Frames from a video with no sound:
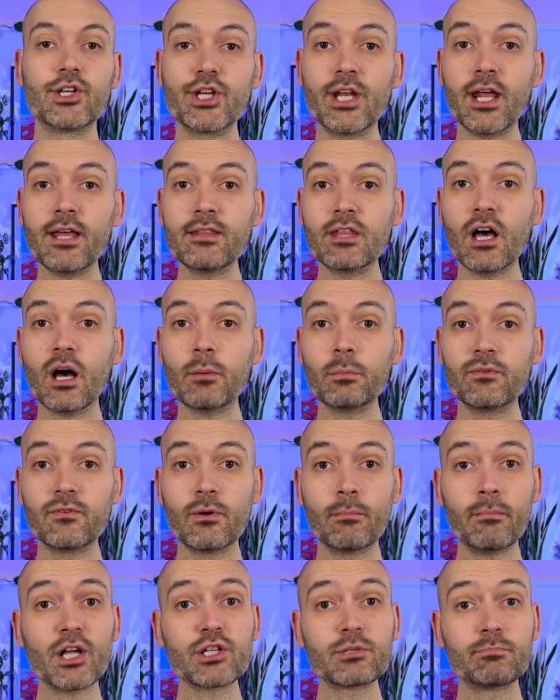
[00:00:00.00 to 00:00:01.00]
should end up with a
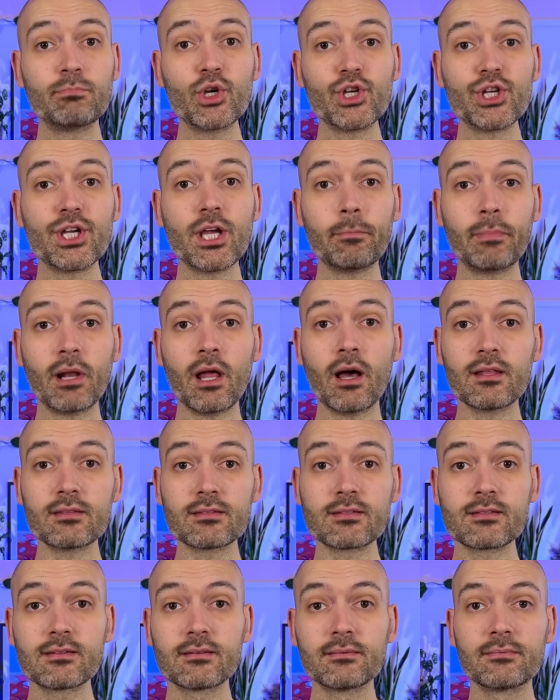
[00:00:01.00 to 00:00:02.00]
much bushier
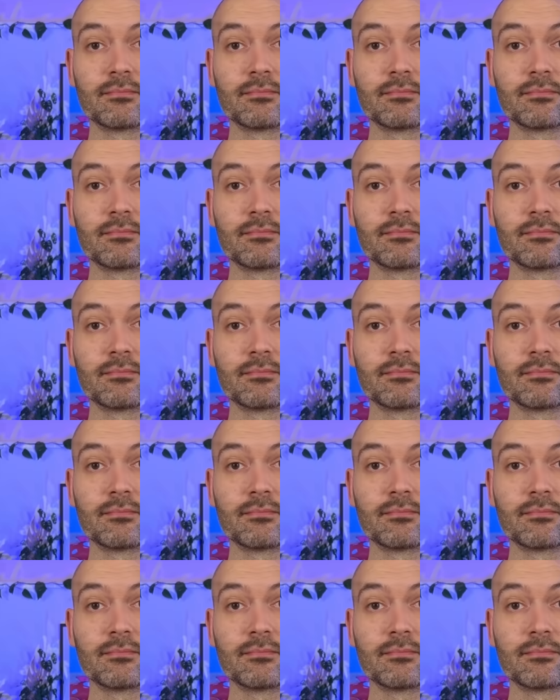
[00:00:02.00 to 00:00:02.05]
plant.